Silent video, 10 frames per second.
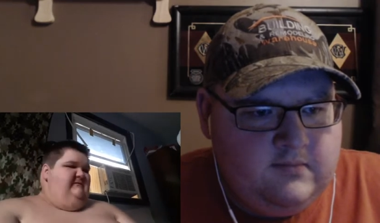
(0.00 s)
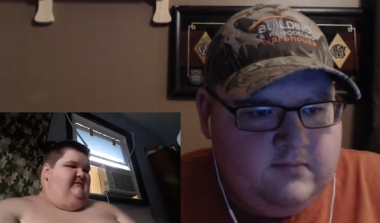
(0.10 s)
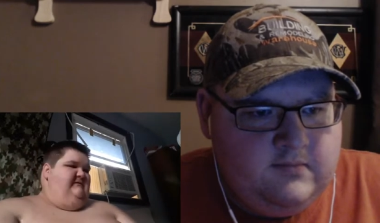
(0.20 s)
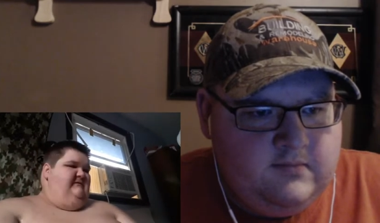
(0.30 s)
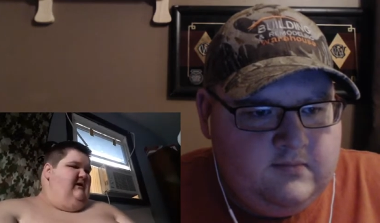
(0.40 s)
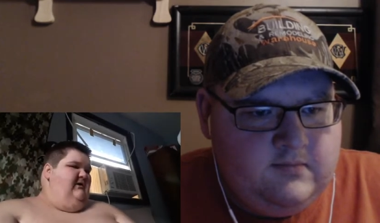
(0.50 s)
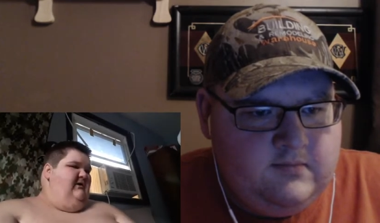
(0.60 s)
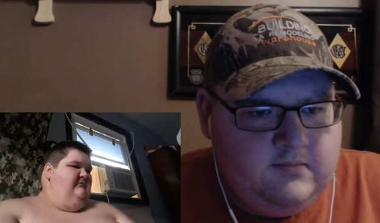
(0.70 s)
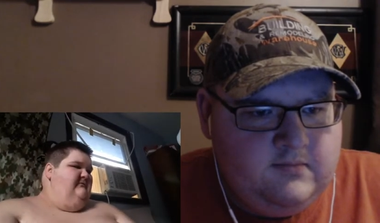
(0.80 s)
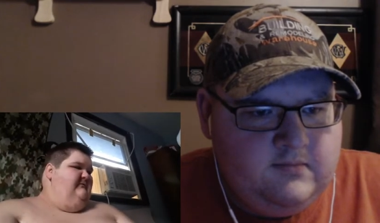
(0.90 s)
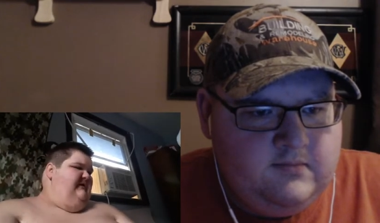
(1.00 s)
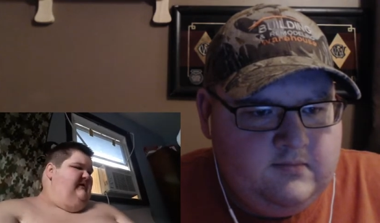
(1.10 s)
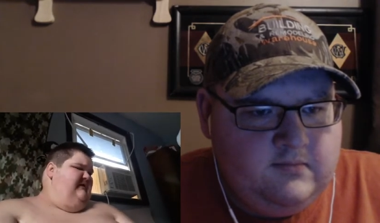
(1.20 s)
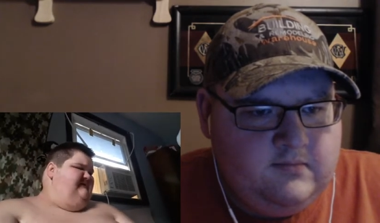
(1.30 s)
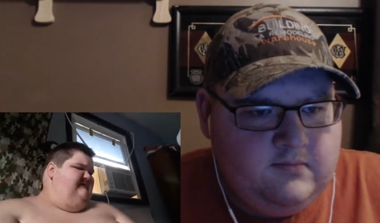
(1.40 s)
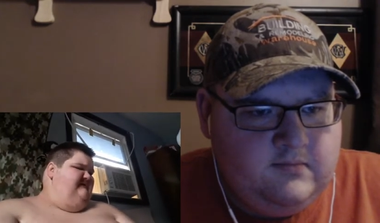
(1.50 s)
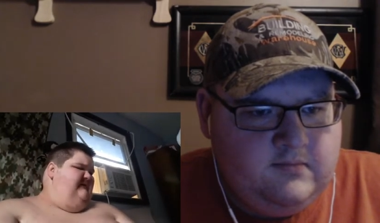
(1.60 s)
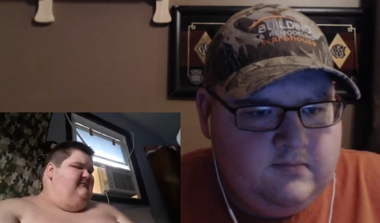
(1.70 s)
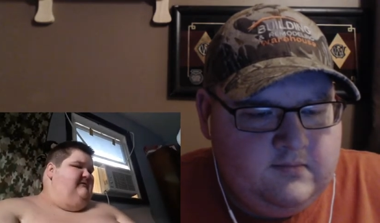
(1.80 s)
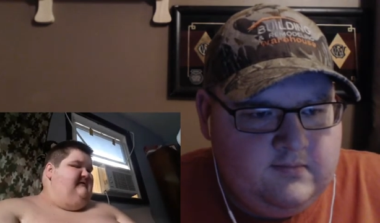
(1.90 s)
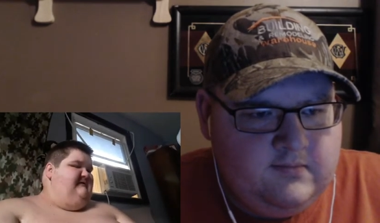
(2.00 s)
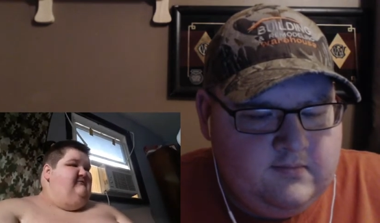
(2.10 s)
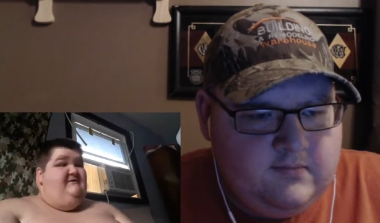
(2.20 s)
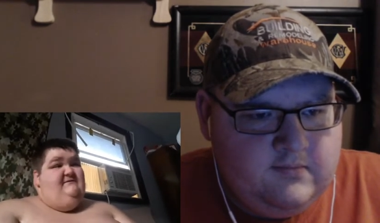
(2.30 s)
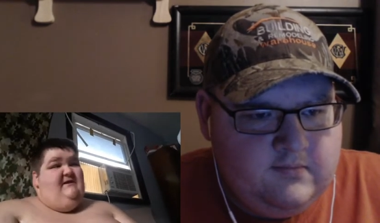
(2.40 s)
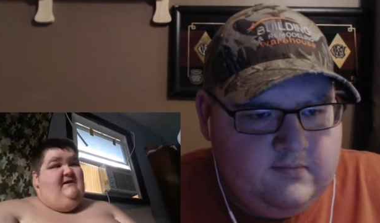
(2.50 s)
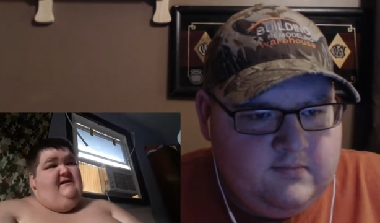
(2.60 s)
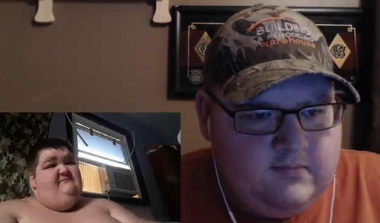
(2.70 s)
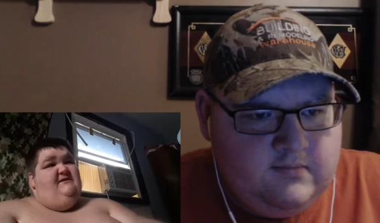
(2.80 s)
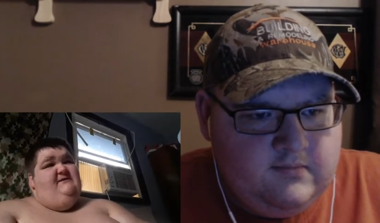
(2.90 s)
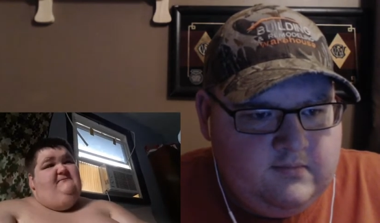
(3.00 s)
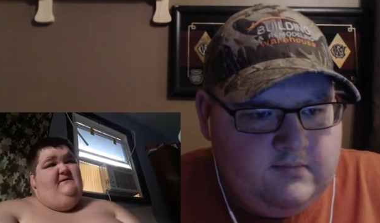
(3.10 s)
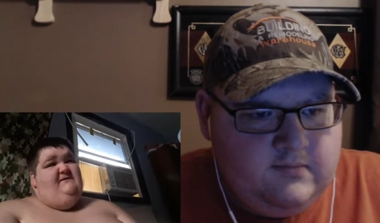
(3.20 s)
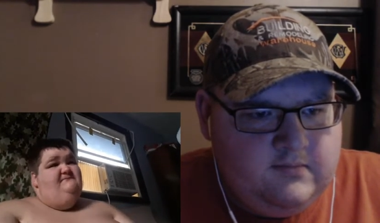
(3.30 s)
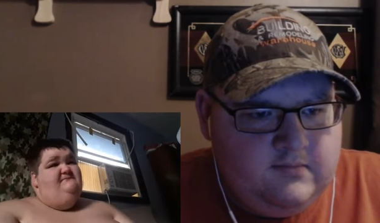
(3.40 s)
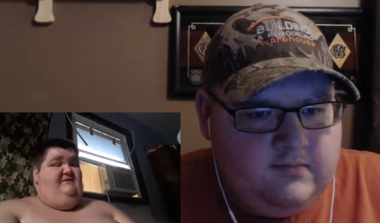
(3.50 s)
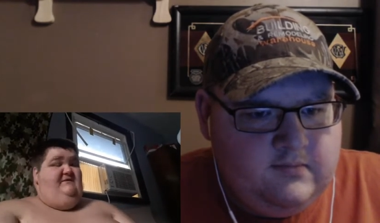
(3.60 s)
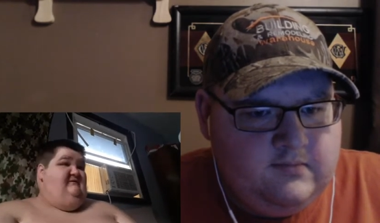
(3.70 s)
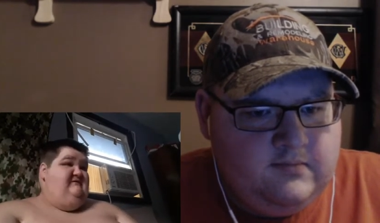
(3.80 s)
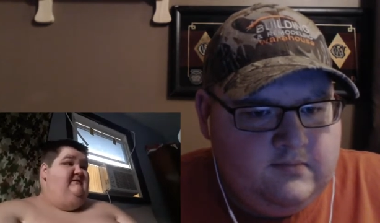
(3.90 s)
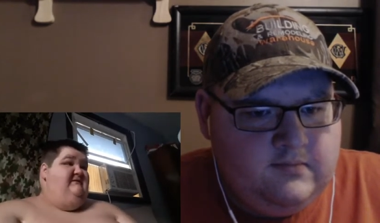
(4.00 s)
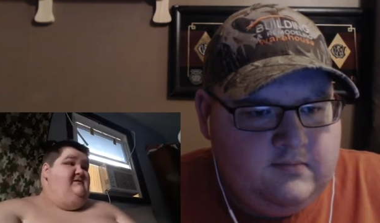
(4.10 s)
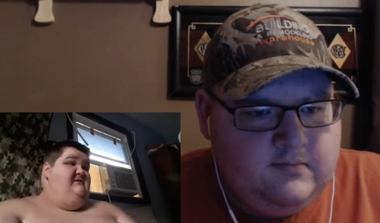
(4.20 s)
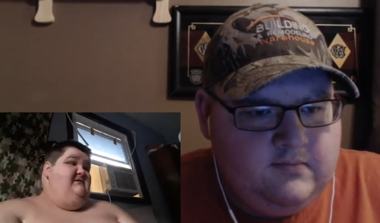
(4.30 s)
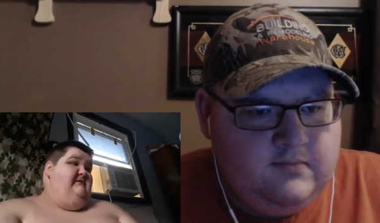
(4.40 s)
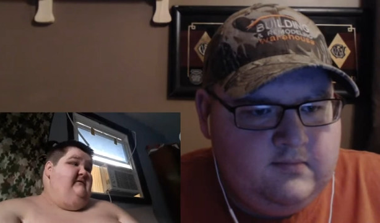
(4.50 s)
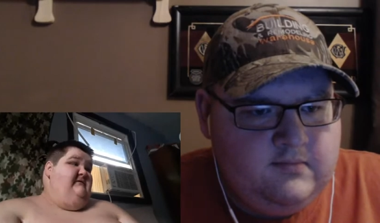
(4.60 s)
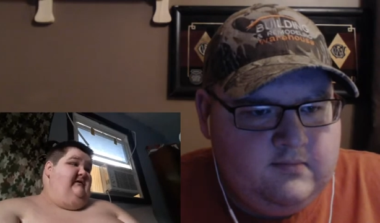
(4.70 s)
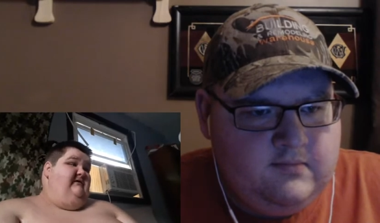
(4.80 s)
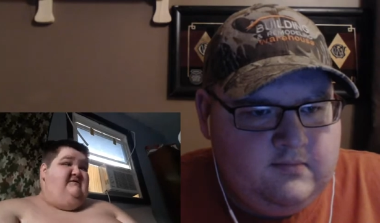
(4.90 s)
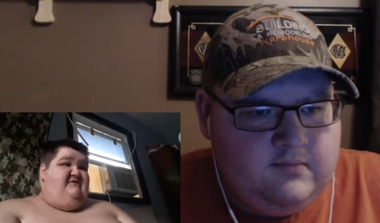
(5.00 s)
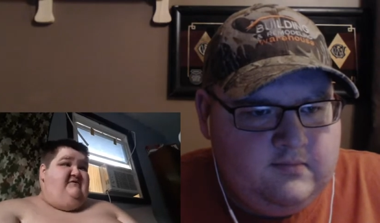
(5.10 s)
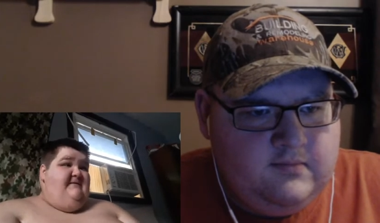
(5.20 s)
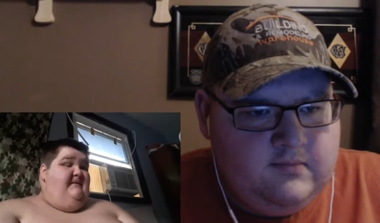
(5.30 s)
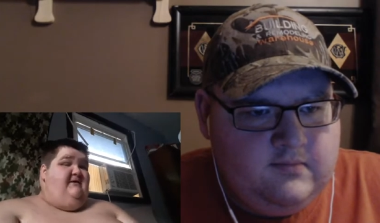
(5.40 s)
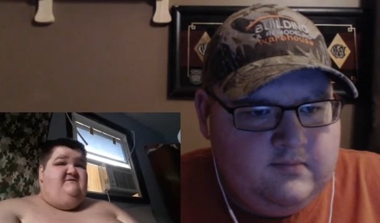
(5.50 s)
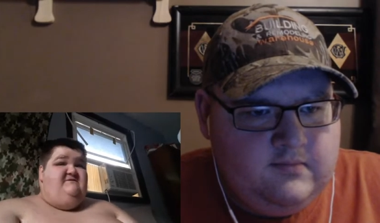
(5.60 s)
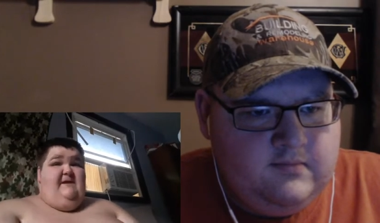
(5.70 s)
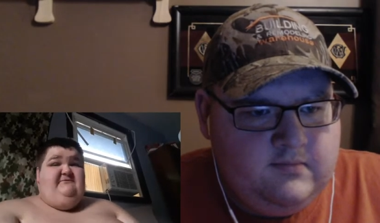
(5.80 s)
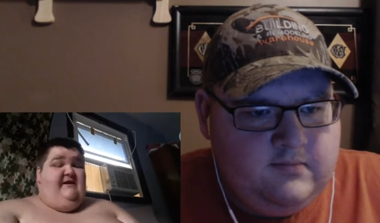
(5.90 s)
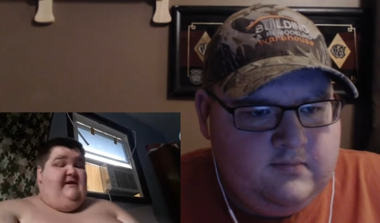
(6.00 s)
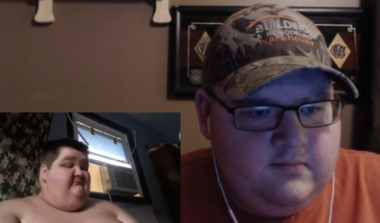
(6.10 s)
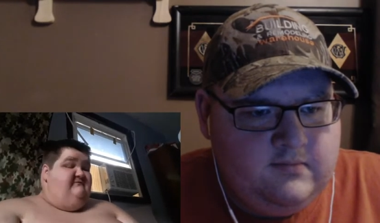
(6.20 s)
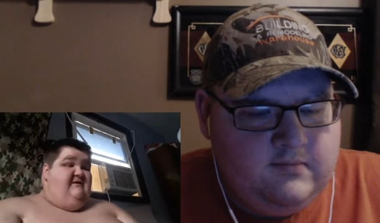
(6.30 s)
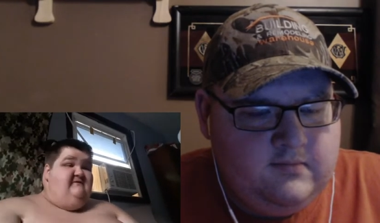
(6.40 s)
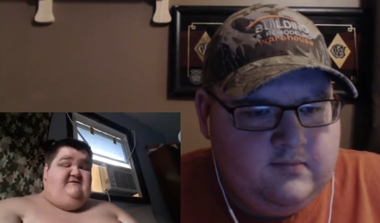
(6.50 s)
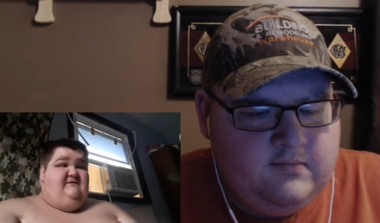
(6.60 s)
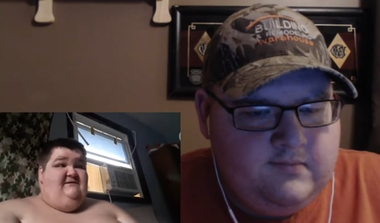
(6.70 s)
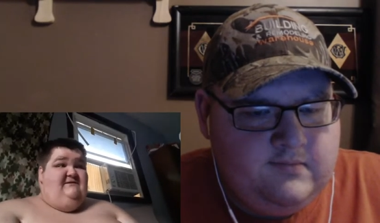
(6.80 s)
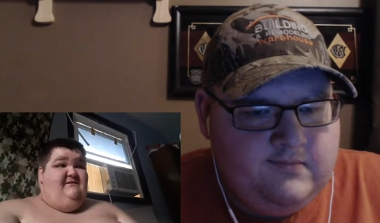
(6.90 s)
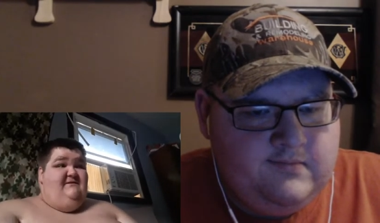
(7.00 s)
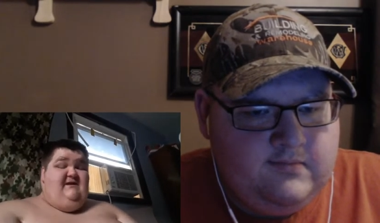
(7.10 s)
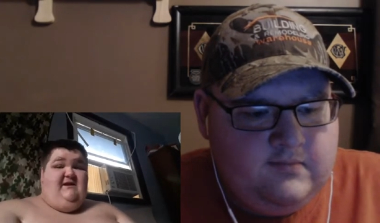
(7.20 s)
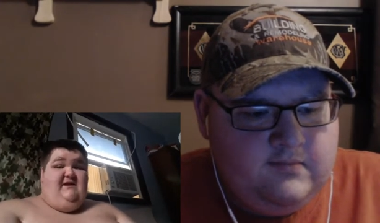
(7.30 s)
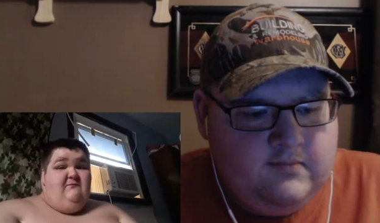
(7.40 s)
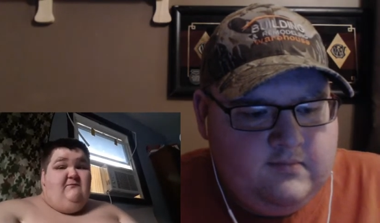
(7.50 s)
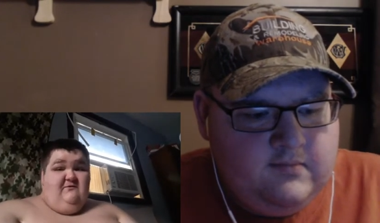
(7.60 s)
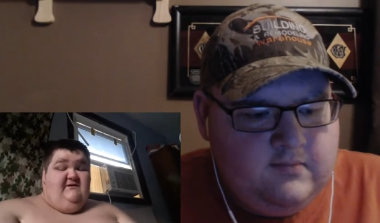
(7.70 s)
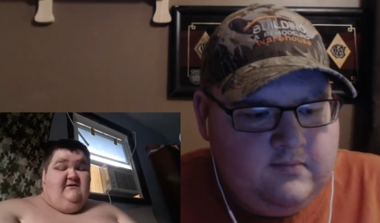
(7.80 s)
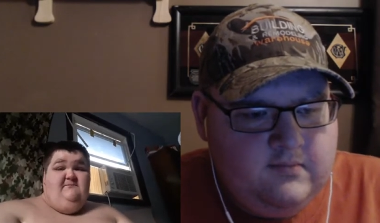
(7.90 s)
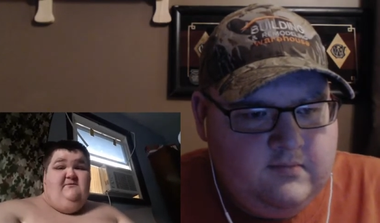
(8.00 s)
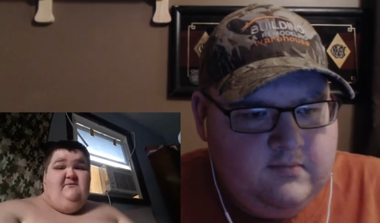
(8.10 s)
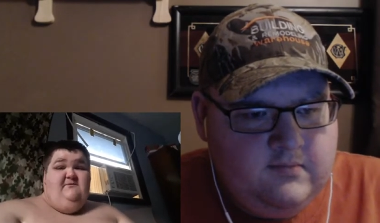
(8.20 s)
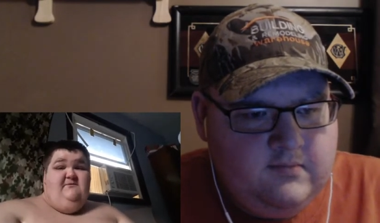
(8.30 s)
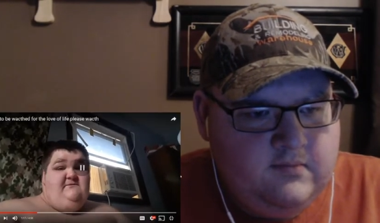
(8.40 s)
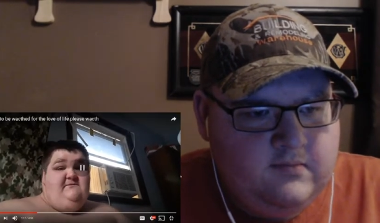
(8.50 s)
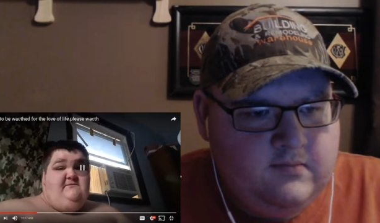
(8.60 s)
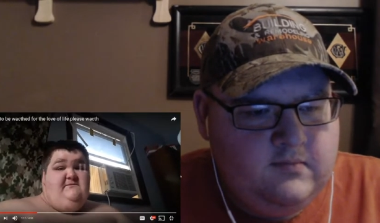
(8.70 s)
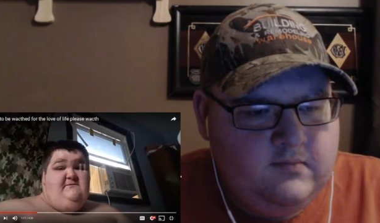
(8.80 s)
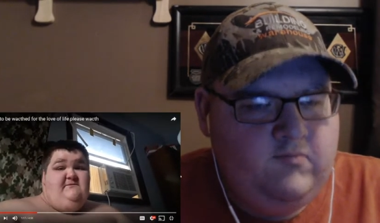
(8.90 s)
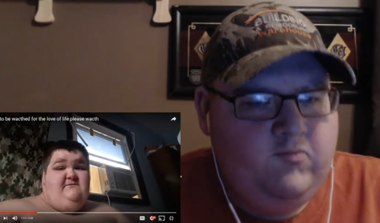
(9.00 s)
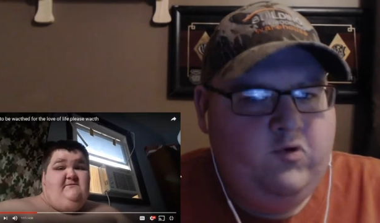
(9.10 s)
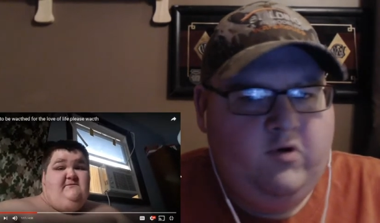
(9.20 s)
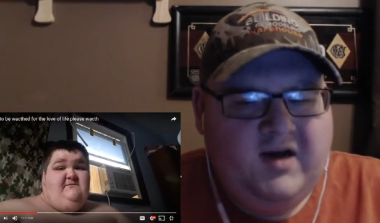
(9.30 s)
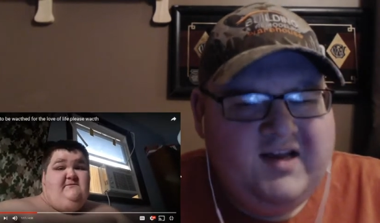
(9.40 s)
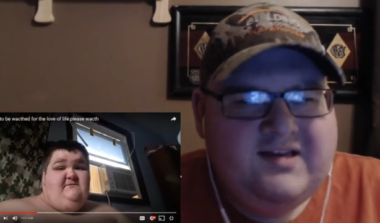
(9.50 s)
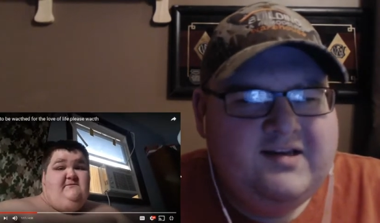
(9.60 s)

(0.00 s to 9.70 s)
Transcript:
Speaker 1: You know, that's, that's what I'll say. Between nine a m to nine p m, please. And understand that there are times I am dead asleep and cannot be woken up.
Speaker 2: What?